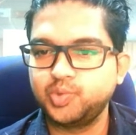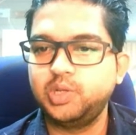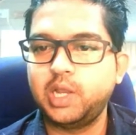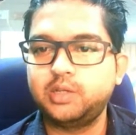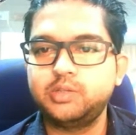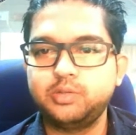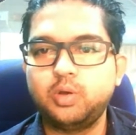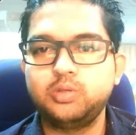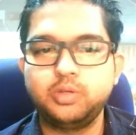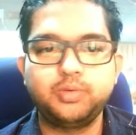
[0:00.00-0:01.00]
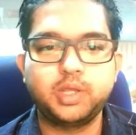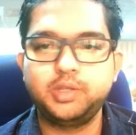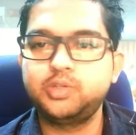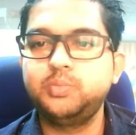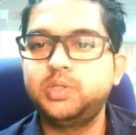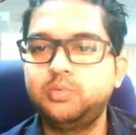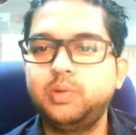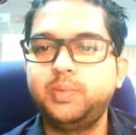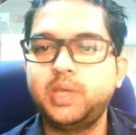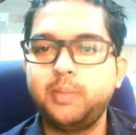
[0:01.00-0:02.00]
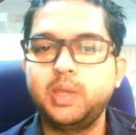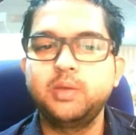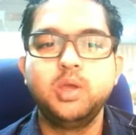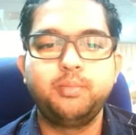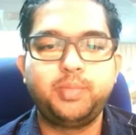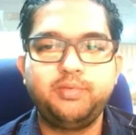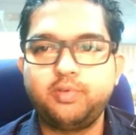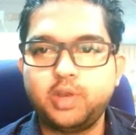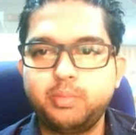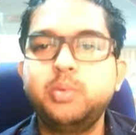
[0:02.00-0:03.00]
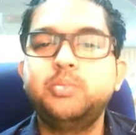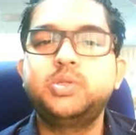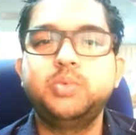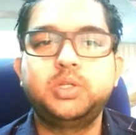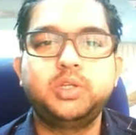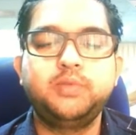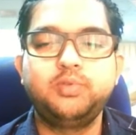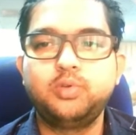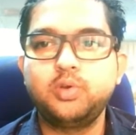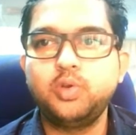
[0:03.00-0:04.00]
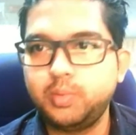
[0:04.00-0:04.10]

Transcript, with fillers: lattice also you can assume it will be having P4 mm symmetry. If you don't know